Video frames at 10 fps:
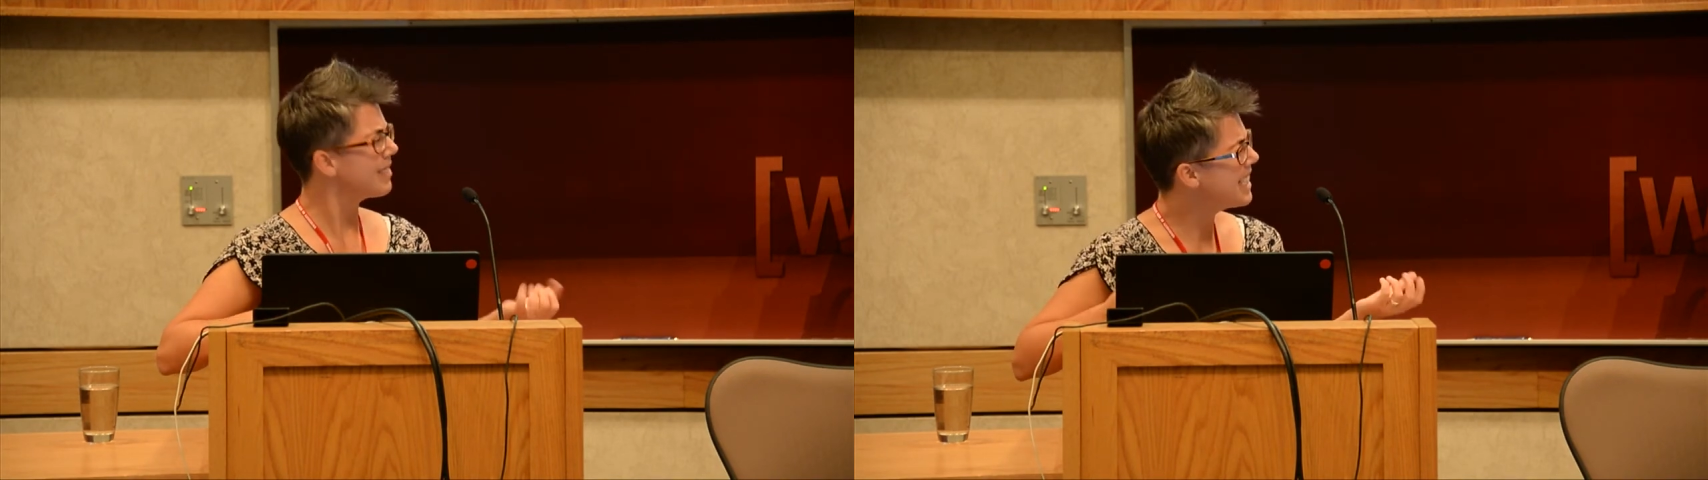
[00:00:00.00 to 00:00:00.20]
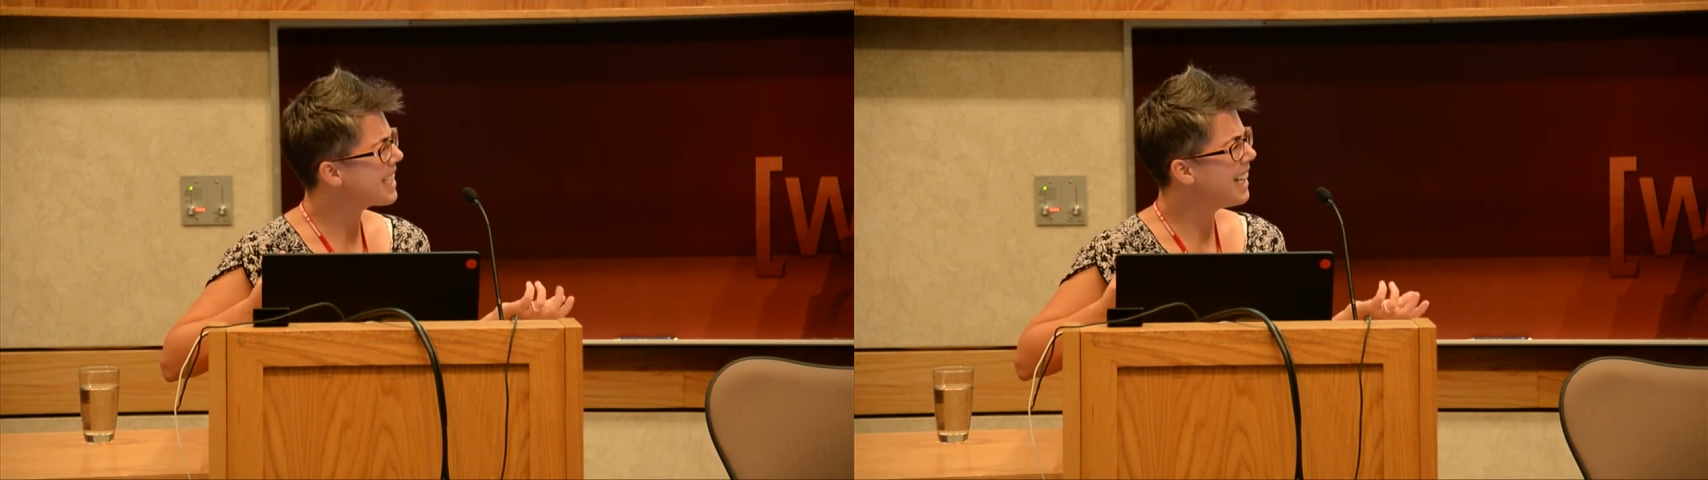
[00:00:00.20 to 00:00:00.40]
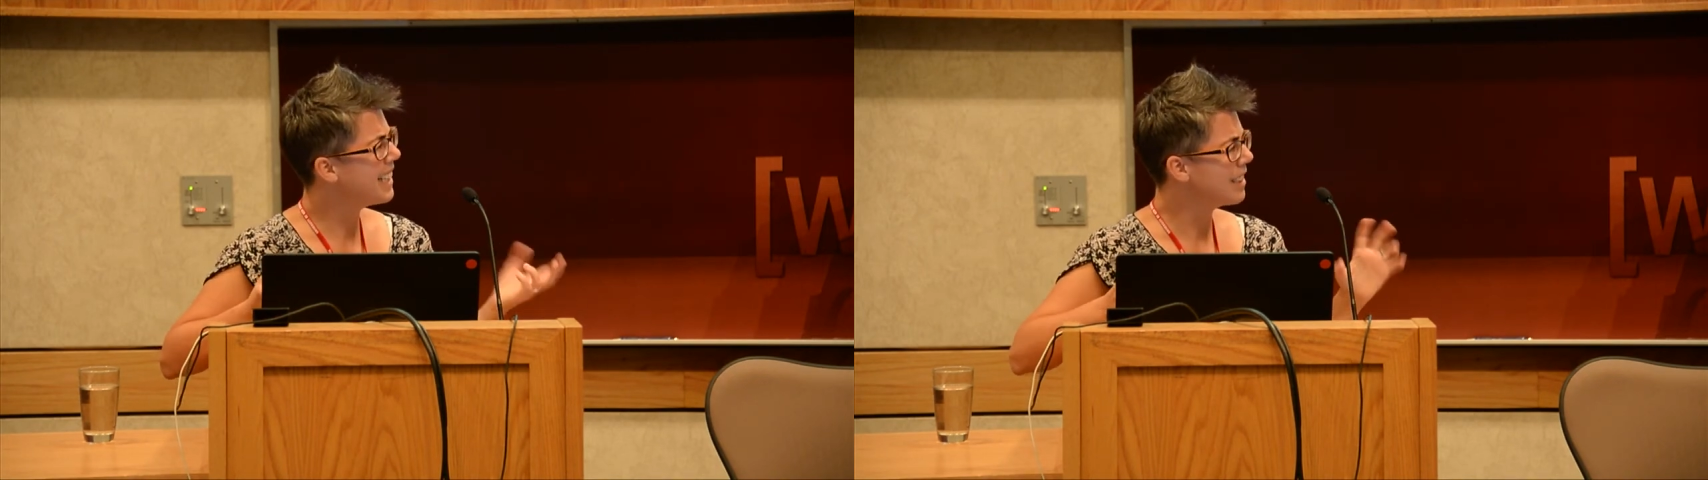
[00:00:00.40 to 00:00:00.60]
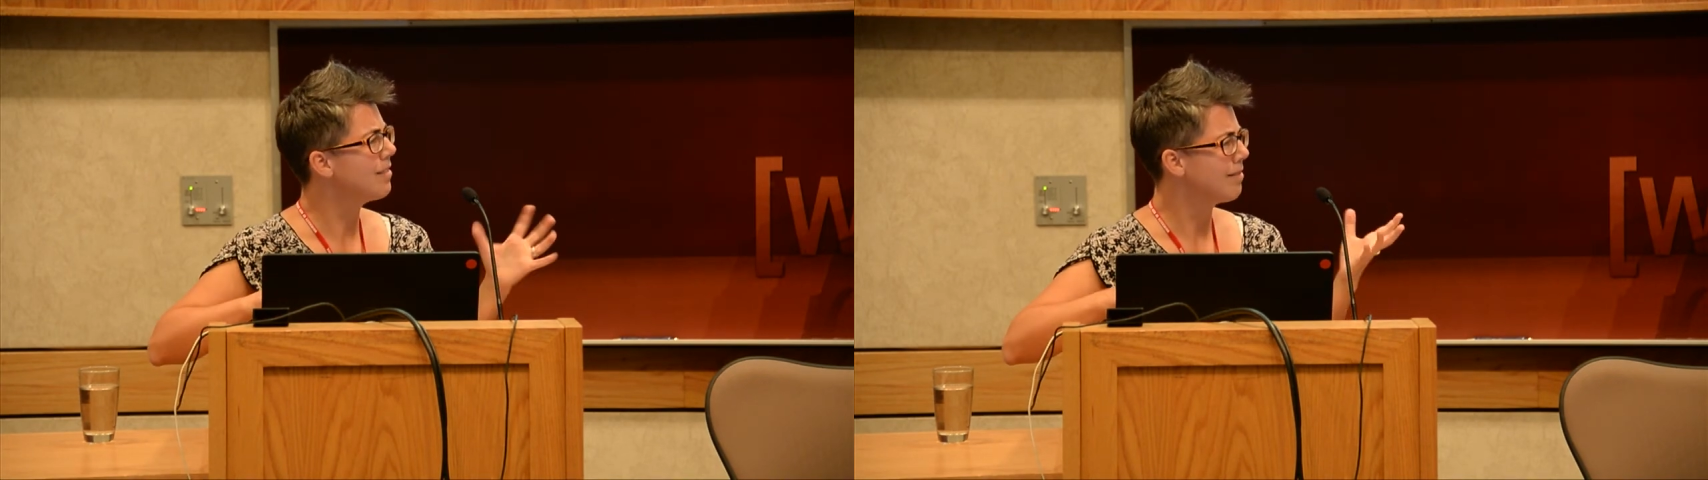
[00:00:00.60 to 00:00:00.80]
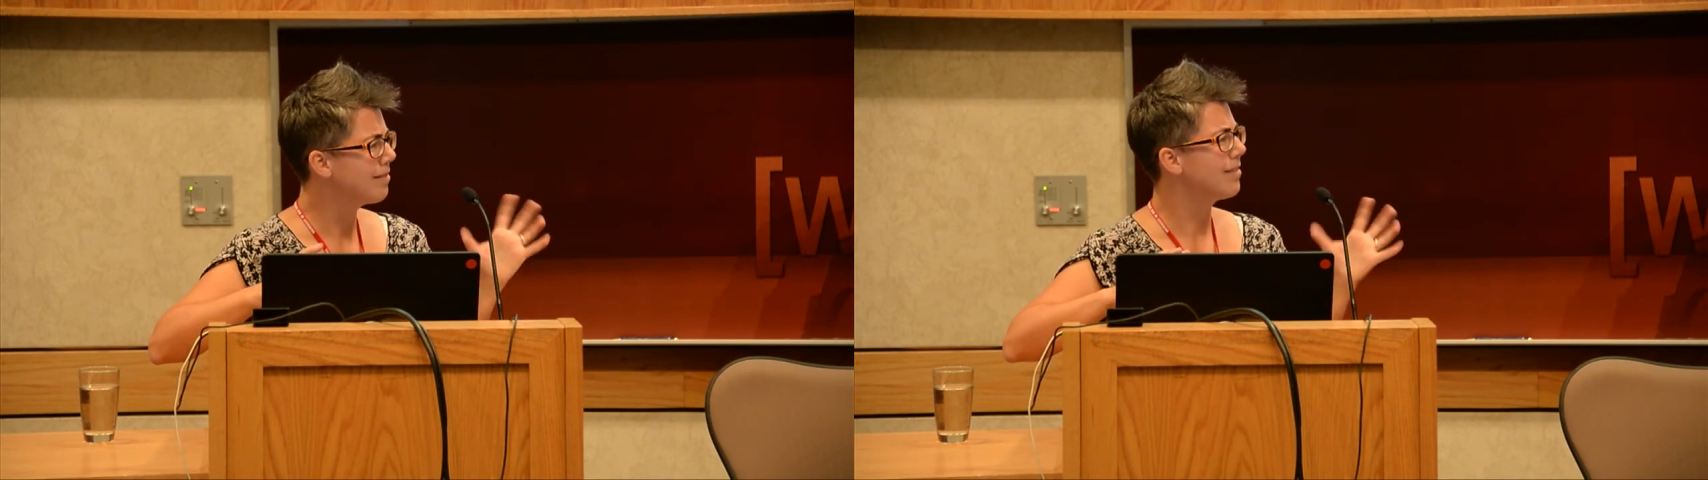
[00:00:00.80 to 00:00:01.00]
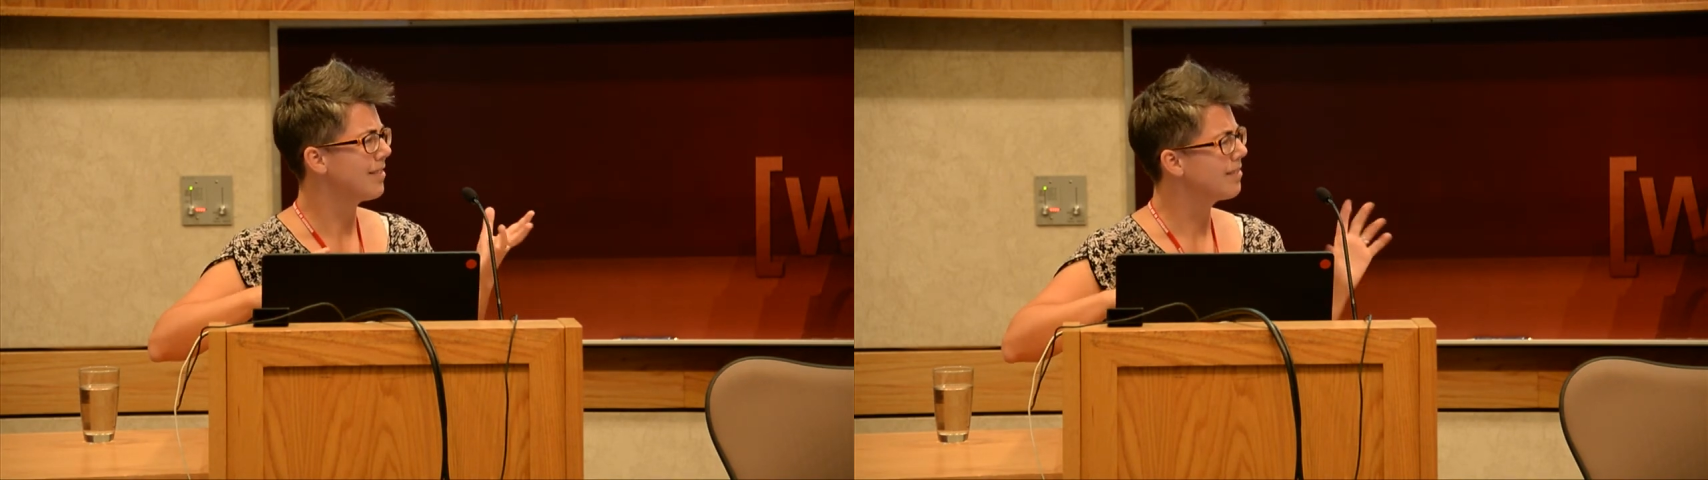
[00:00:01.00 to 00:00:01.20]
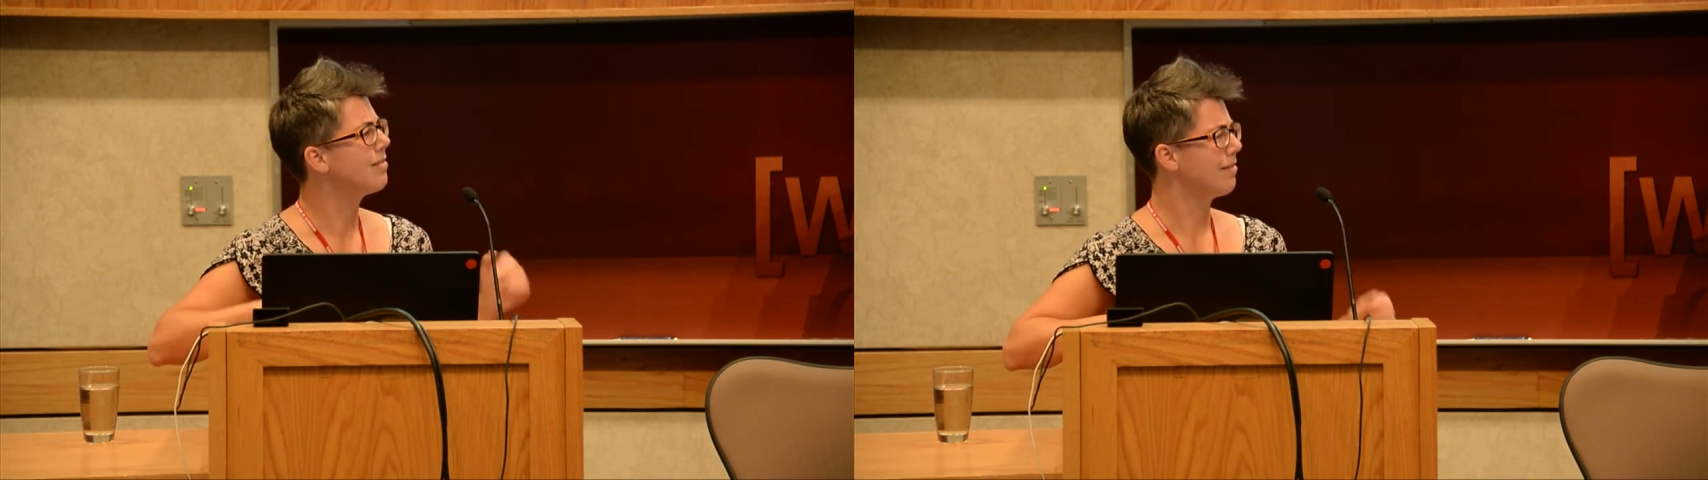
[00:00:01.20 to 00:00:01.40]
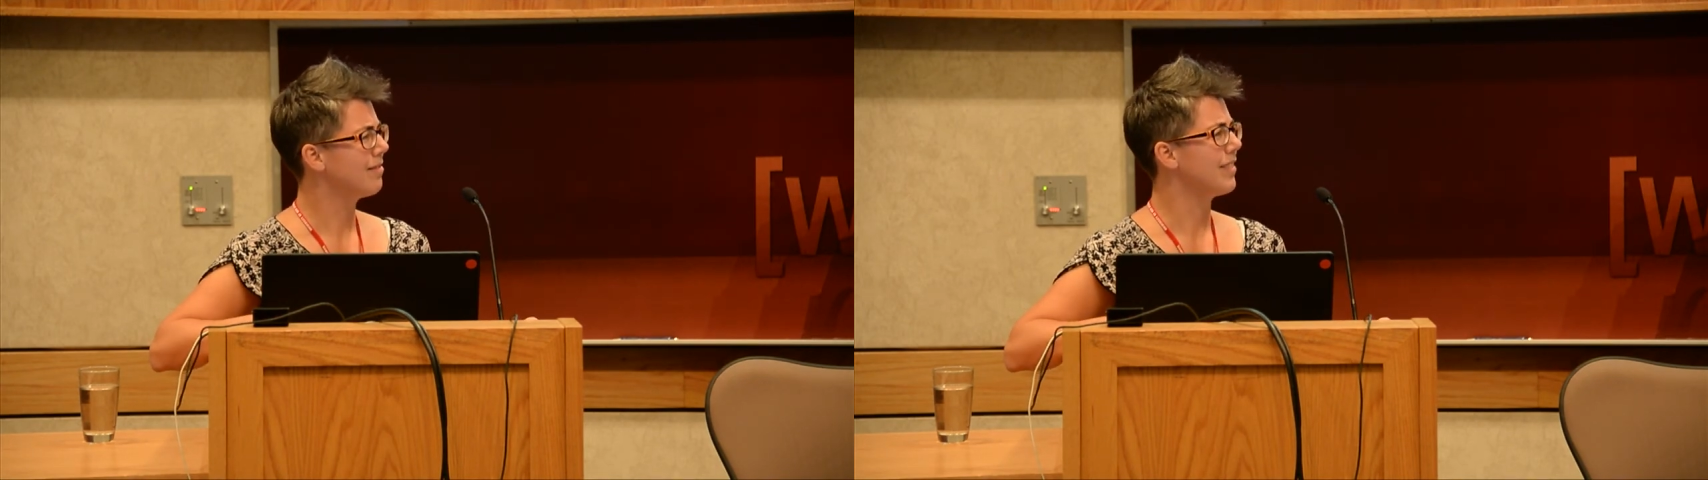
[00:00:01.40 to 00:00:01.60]
Does that
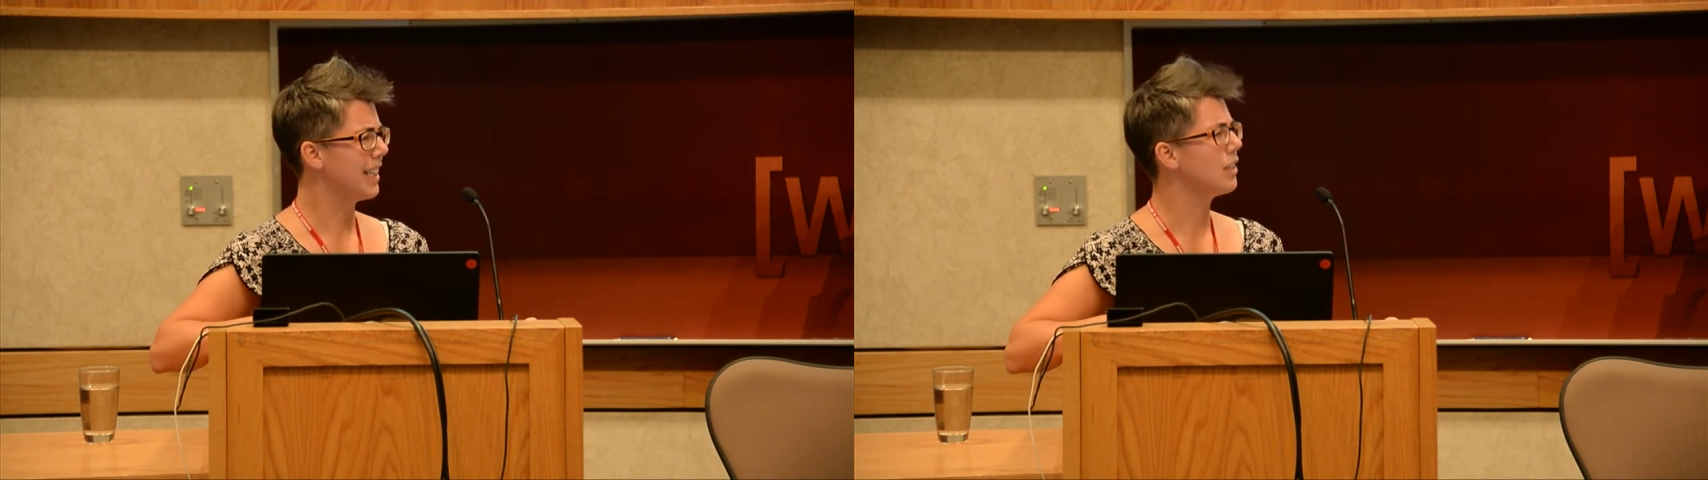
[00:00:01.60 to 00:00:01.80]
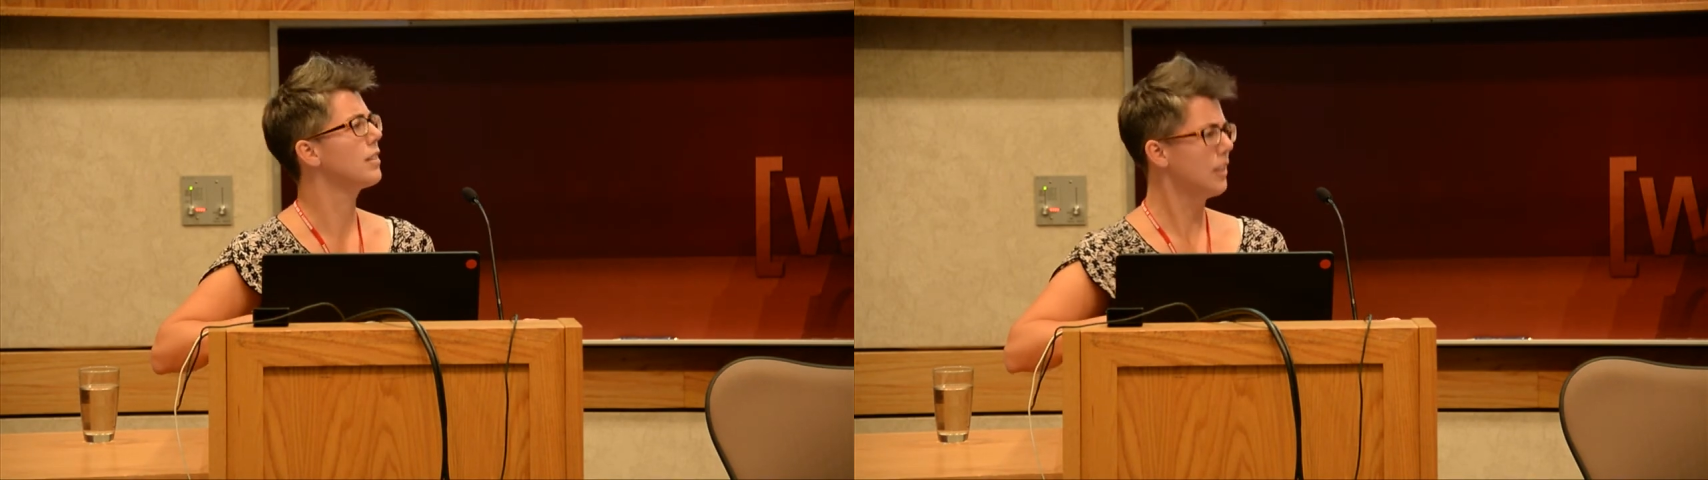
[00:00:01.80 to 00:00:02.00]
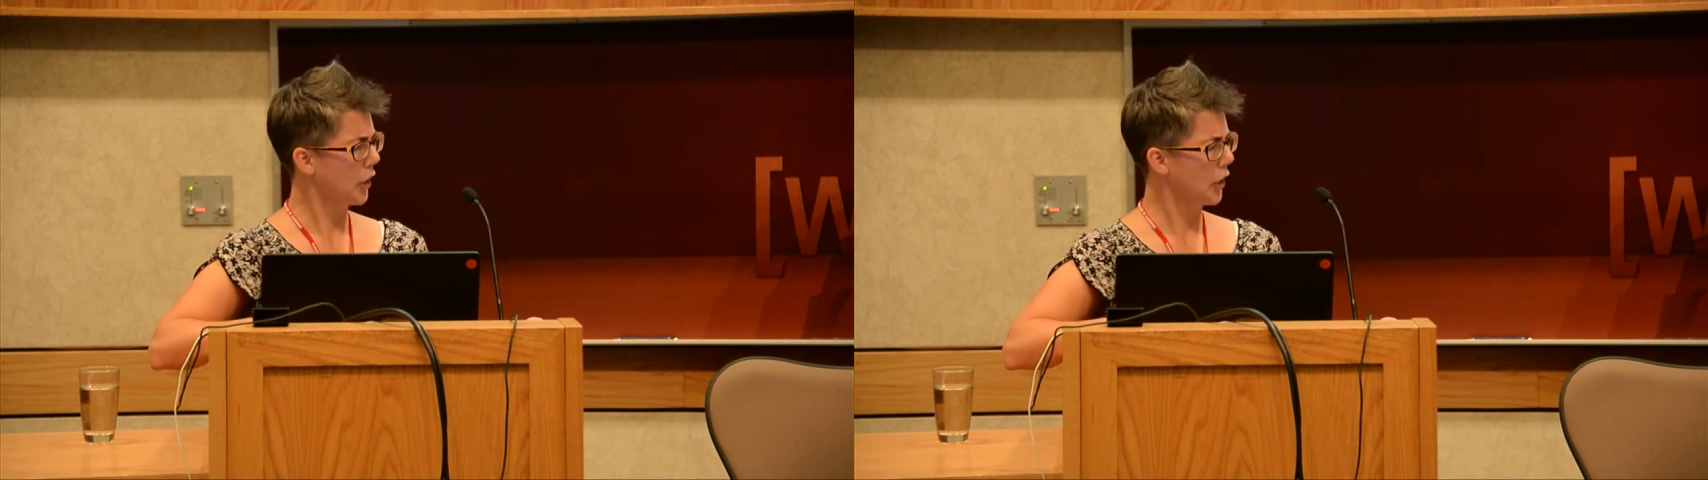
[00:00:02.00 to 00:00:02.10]
answer?